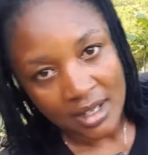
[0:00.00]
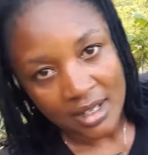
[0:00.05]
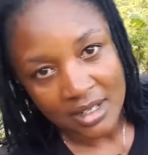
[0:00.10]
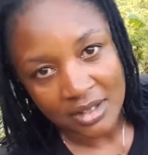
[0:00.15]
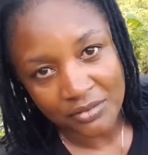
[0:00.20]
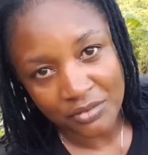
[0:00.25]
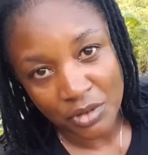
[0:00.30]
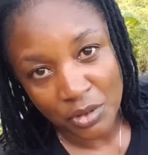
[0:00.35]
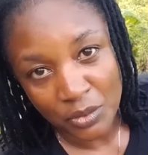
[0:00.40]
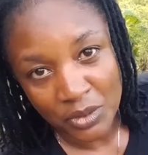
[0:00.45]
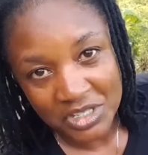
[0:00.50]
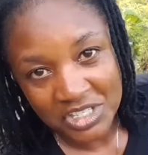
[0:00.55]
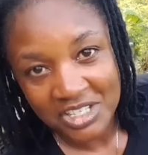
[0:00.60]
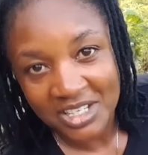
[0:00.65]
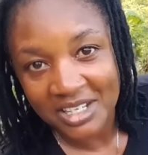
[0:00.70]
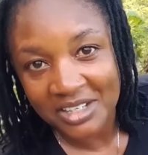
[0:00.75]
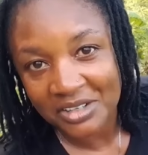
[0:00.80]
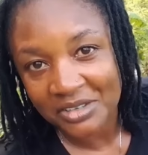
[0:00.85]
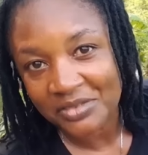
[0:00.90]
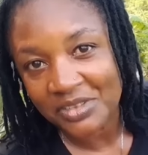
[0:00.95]
If you're watching
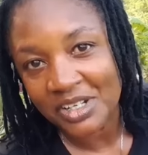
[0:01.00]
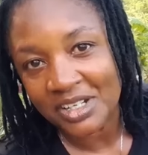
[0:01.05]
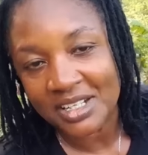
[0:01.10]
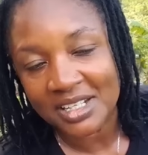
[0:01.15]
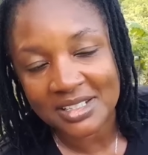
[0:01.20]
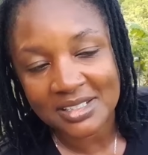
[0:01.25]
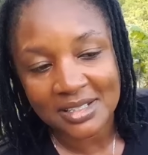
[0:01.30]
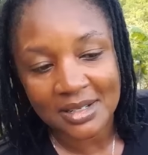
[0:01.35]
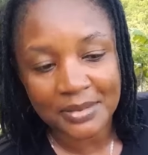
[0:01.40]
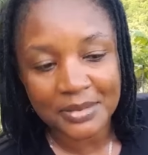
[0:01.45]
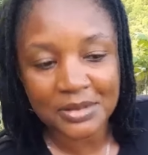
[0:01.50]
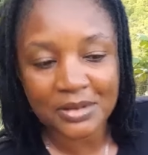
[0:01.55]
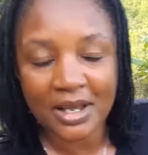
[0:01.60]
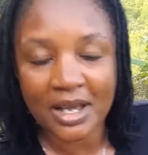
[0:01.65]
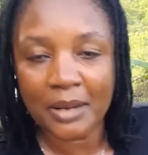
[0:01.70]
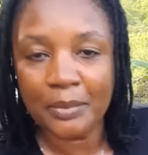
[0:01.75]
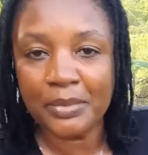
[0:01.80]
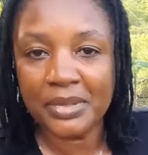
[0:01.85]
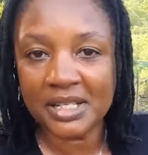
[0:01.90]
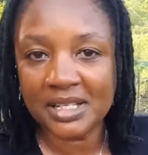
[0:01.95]
and you've not yet
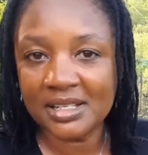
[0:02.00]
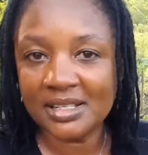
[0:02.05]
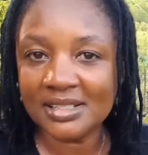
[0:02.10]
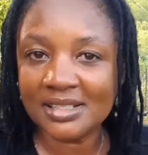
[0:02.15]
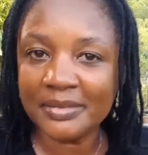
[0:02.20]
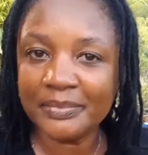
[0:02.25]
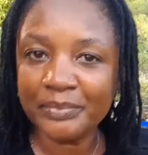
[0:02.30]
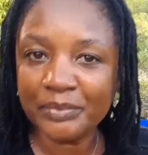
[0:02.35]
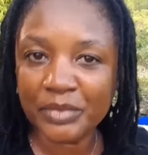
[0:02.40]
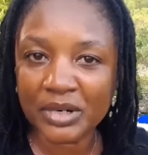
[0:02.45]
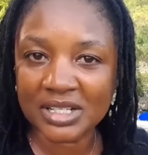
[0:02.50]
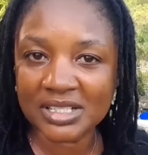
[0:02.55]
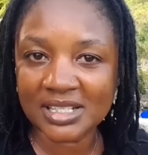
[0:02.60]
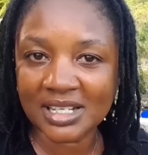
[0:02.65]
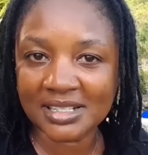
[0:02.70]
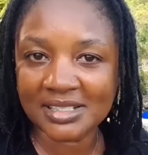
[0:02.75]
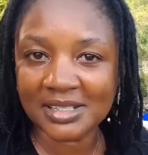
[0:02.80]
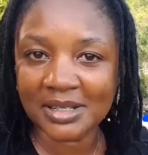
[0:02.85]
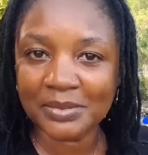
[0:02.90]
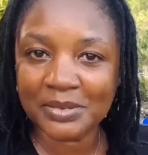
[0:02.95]
subscribed, please press
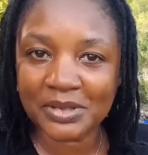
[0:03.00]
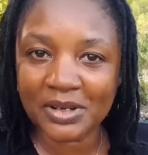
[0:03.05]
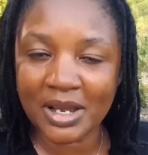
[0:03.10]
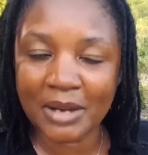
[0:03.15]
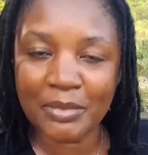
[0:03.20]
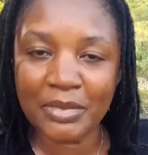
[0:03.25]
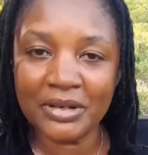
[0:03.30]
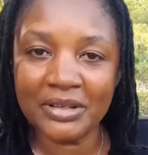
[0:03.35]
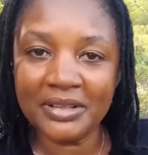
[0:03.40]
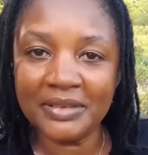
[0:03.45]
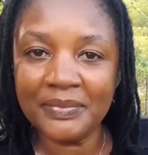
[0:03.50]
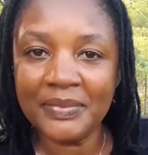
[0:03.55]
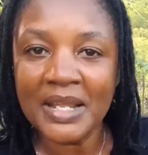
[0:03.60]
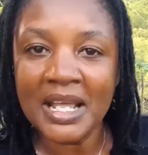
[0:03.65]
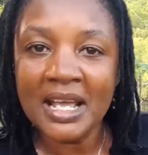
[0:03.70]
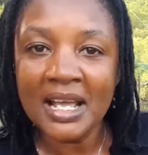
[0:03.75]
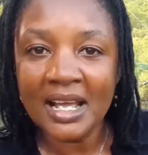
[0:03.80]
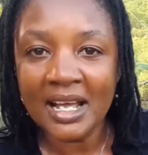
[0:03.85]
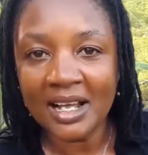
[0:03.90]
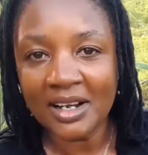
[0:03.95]
that subscribe button
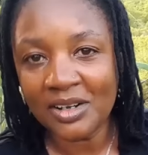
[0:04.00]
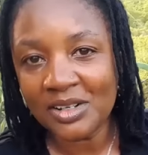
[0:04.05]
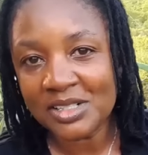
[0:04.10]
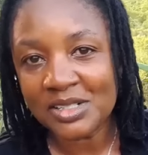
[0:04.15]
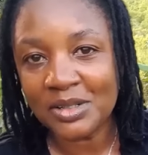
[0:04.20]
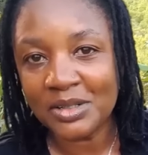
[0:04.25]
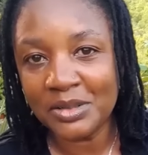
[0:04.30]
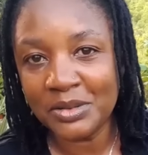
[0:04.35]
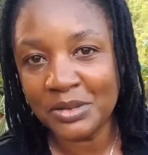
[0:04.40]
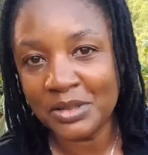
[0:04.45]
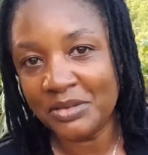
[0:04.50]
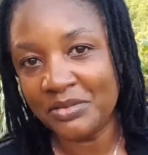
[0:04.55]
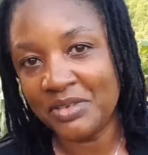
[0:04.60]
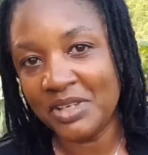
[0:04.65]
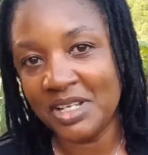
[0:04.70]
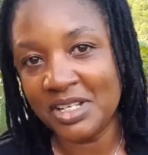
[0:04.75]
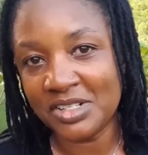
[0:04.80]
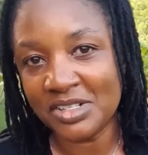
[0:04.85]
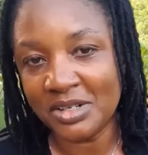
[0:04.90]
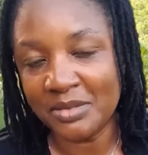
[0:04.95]
and also the
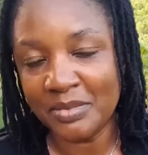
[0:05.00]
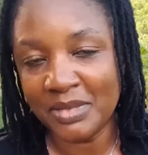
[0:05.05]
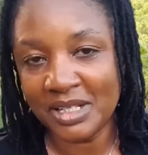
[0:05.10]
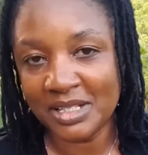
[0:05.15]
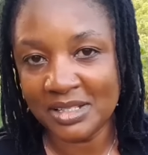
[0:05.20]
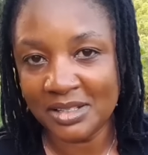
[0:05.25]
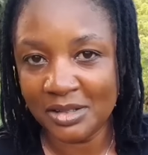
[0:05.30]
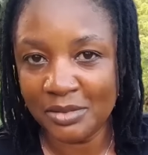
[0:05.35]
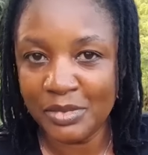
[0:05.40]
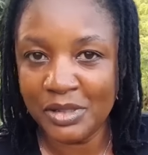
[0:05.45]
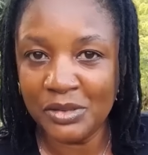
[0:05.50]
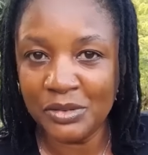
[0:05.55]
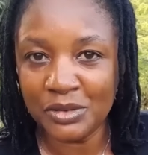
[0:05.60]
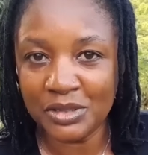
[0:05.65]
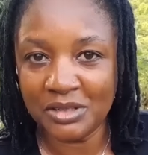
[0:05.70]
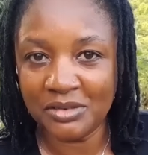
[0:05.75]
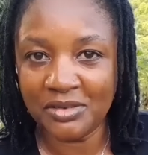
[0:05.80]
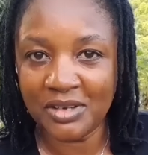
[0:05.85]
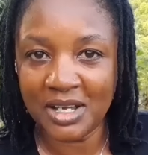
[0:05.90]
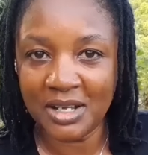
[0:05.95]
notification bell so you'll be
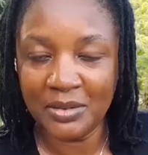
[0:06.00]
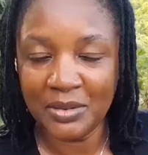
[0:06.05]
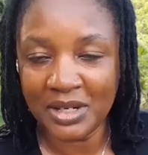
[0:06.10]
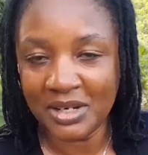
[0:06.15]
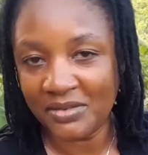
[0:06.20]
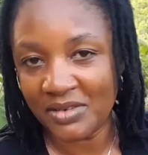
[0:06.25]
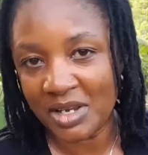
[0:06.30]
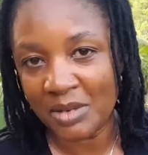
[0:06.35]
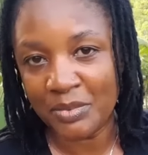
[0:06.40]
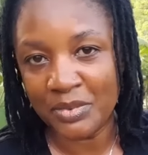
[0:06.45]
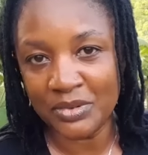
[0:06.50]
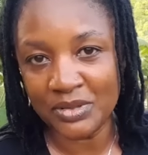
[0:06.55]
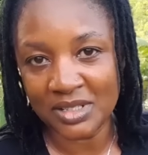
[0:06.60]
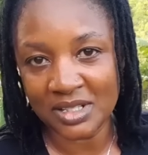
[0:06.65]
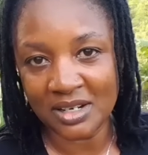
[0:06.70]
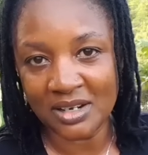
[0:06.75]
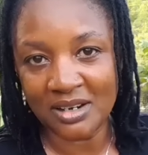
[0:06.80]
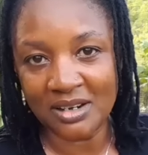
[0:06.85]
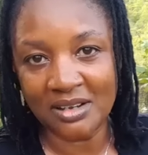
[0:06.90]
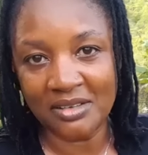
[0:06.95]
notified whenever I post
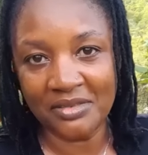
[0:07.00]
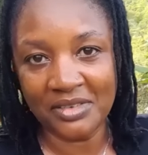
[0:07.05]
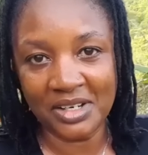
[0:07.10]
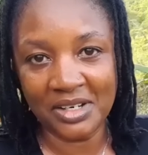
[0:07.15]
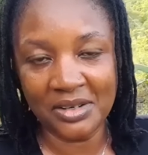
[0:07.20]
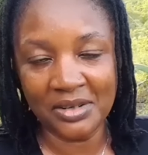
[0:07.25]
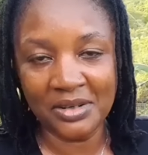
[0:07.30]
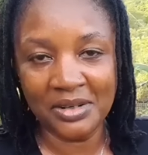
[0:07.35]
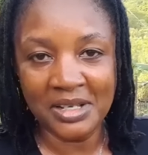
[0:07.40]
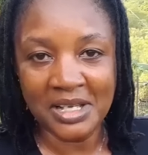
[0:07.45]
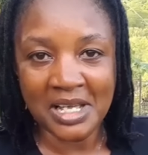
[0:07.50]
another video.